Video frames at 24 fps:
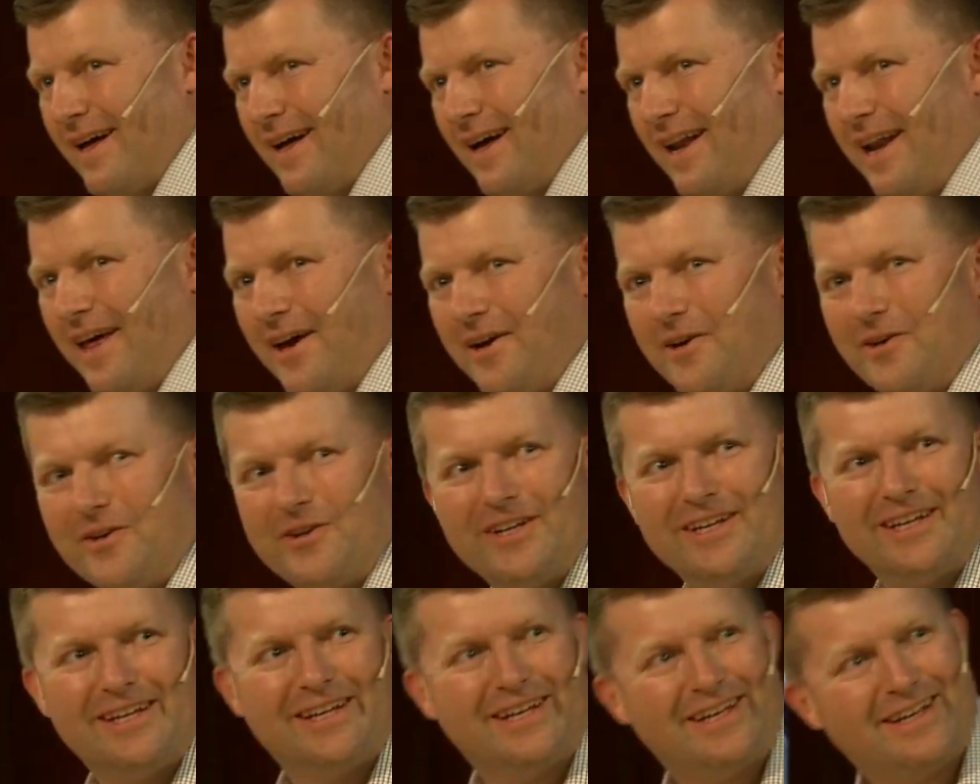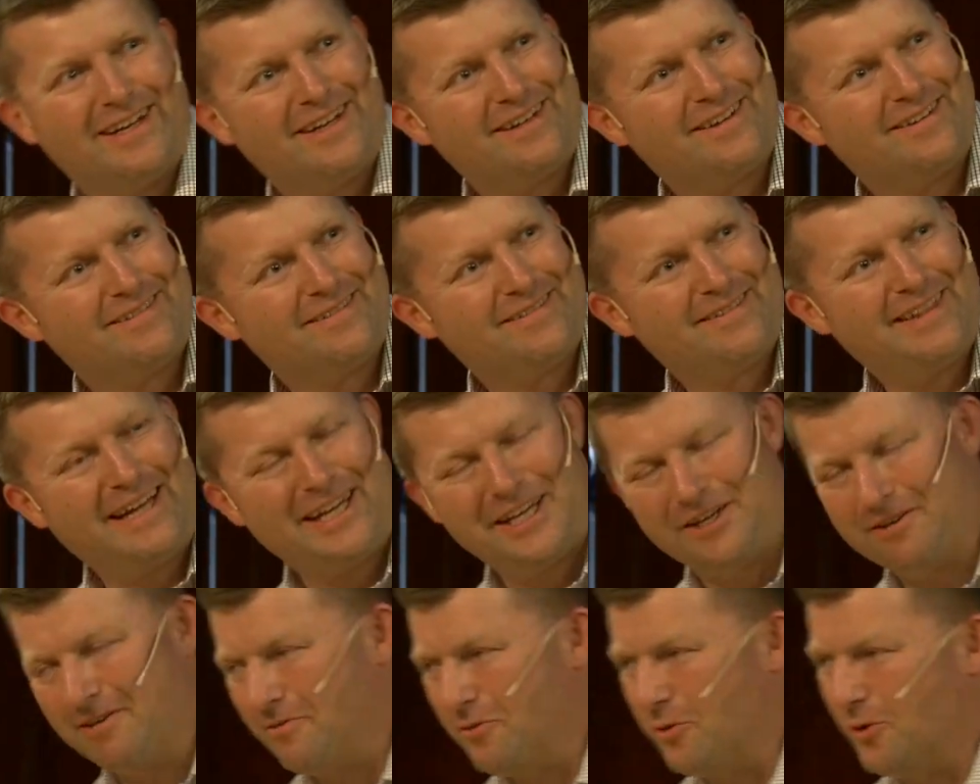Hello, and
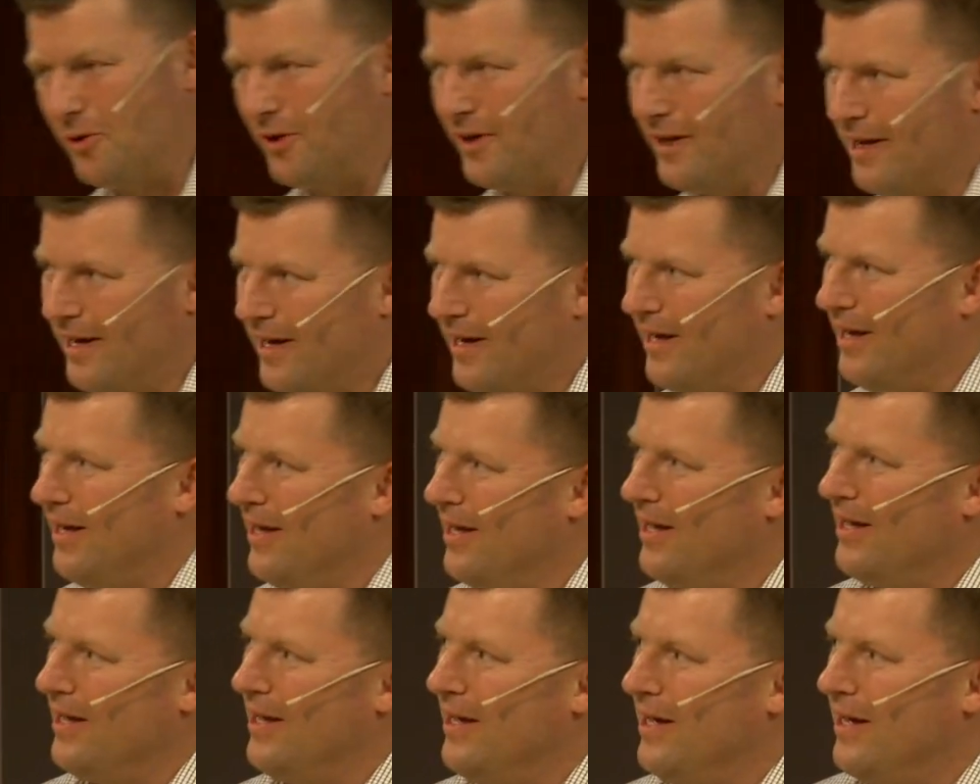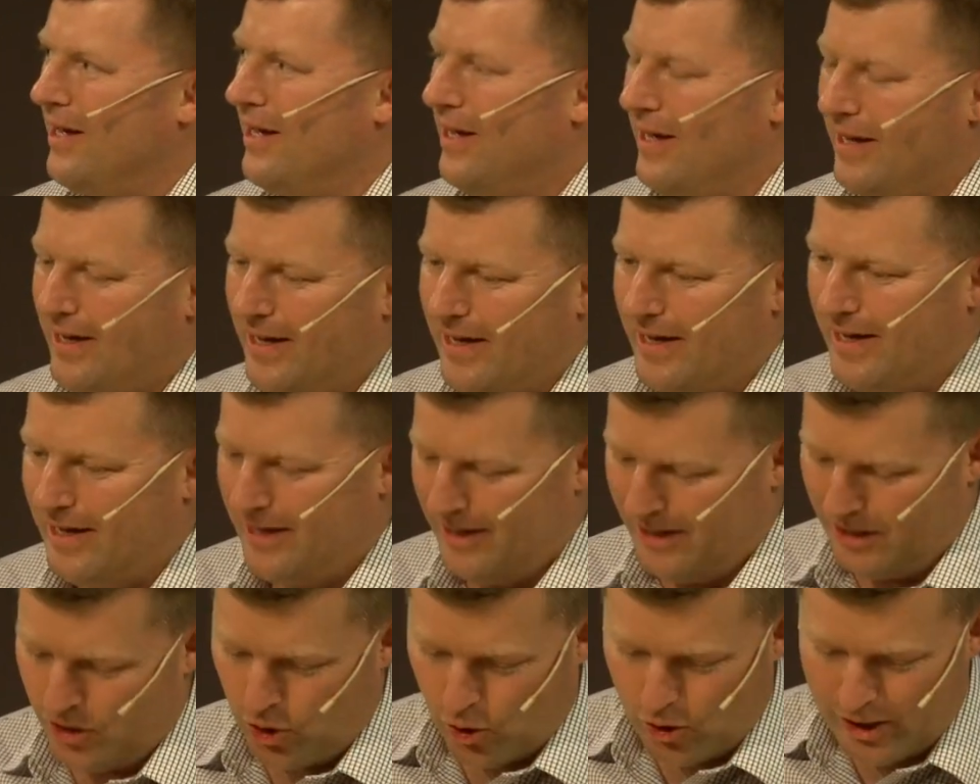thank you everyone.
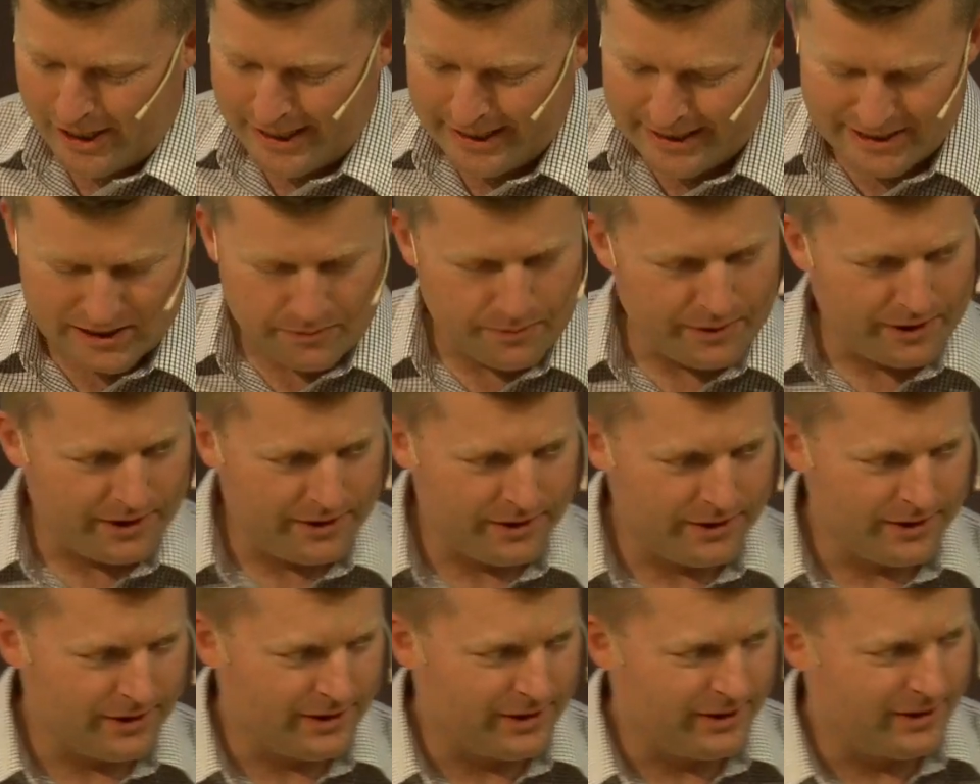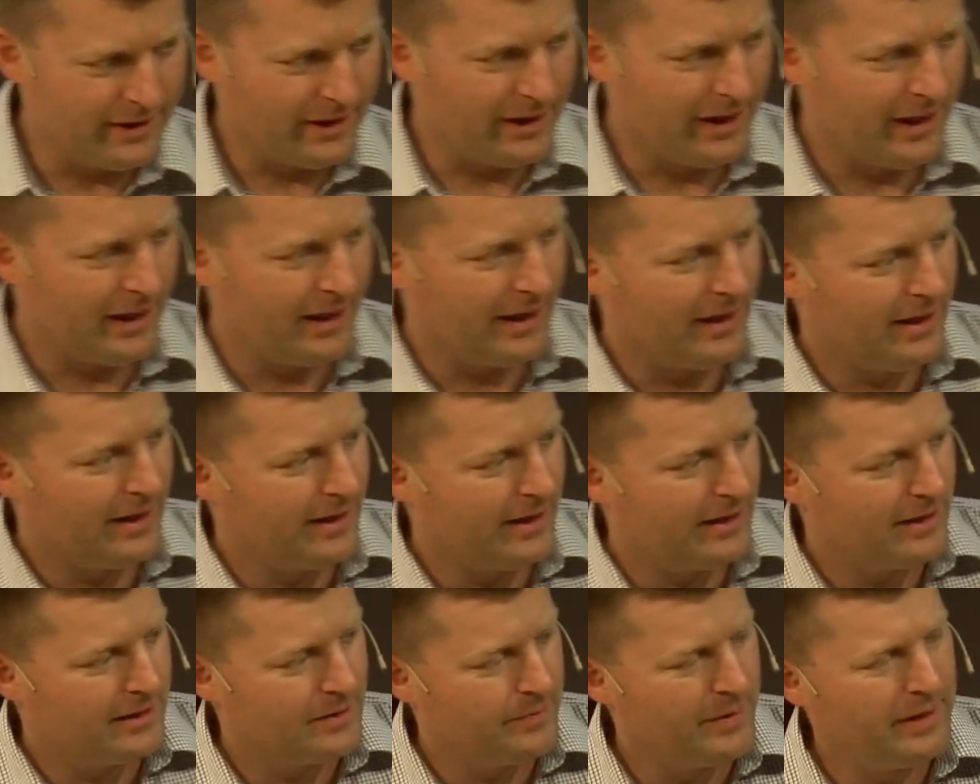Not least because to
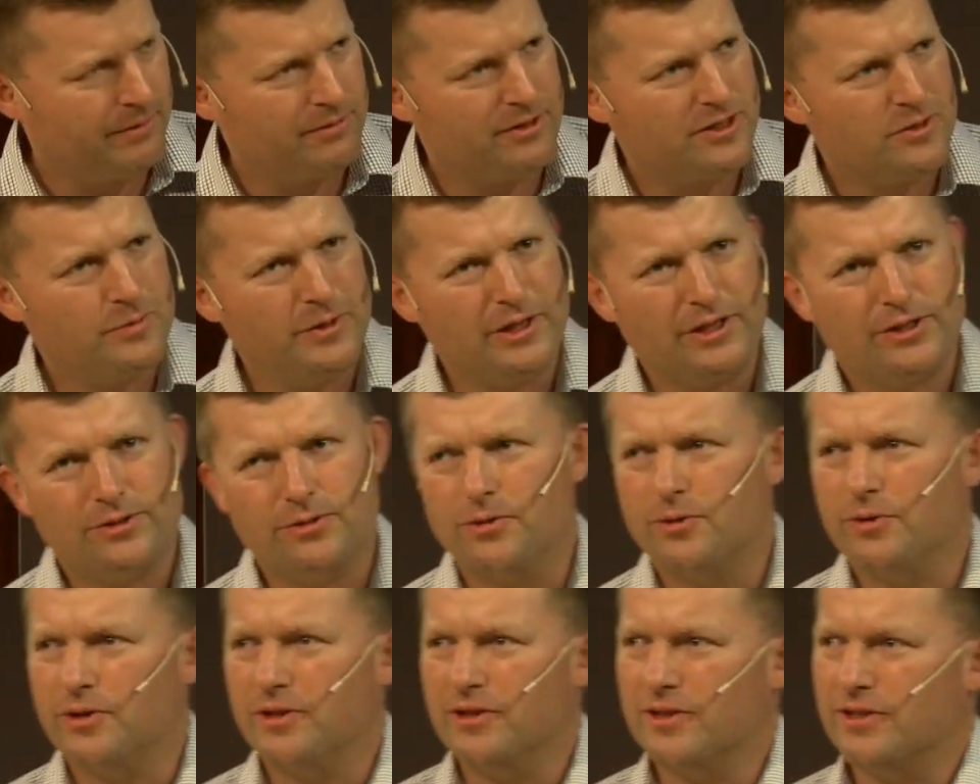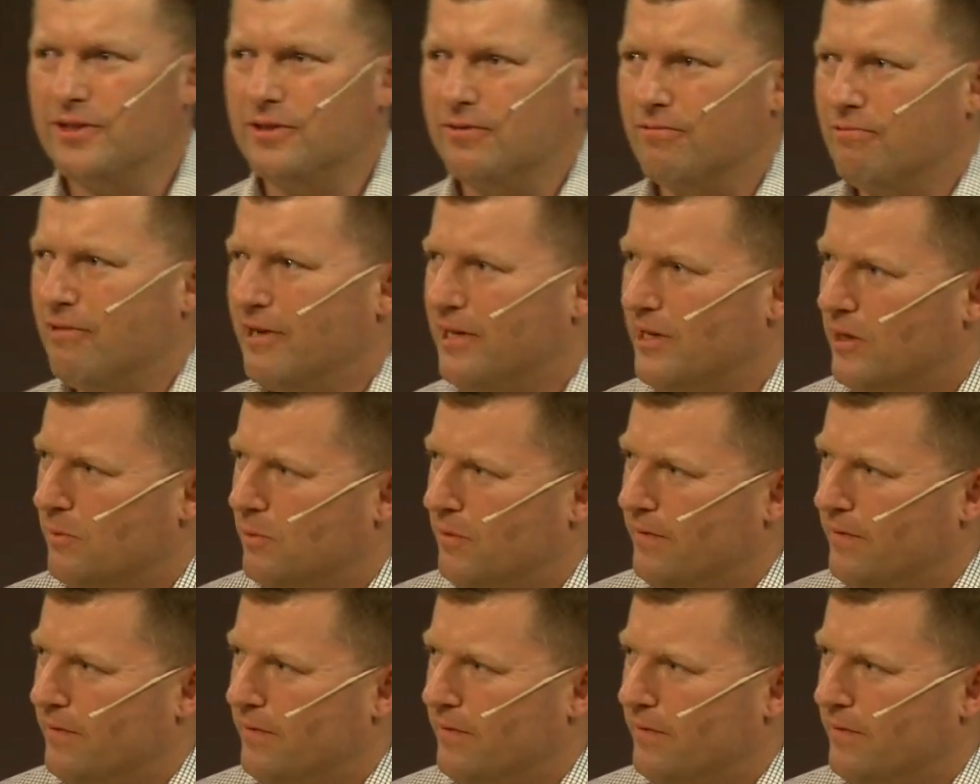be able to speak to an audience of radio